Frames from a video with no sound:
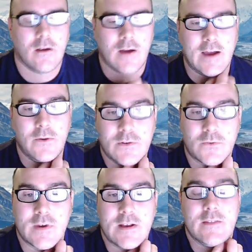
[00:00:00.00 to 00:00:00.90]
I would
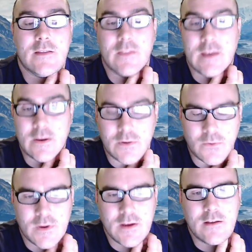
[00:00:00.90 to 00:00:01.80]
read and then they would
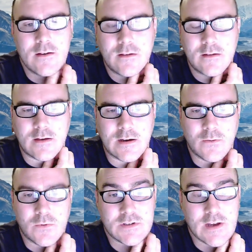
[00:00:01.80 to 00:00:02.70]
read,
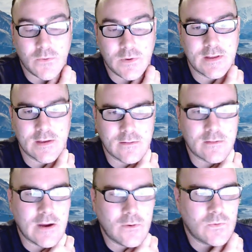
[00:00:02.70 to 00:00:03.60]
which I really
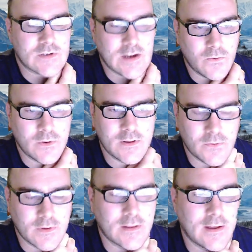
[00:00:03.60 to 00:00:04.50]

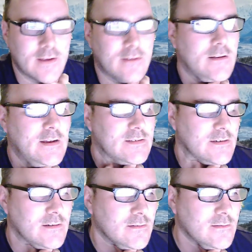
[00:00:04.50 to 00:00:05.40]
like as
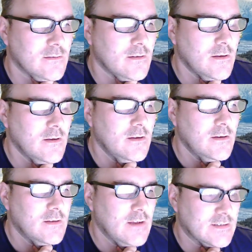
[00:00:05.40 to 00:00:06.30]
a
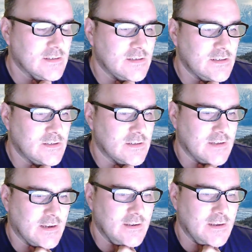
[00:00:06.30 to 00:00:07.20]
teaching
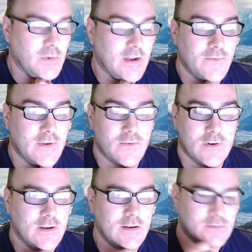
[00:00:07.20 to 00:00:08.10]
technique. But I've never
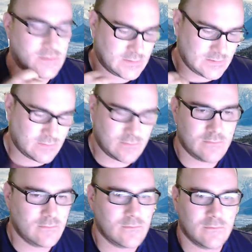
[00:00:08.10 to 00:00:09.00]
done just
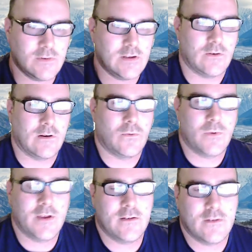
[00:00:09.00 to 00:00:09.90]
a
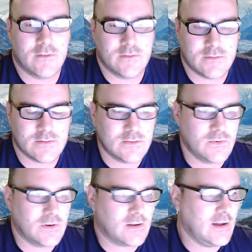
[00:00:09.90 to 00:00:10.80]
read to
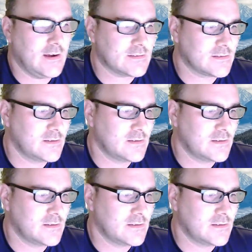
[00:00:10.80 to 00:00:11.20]
a class.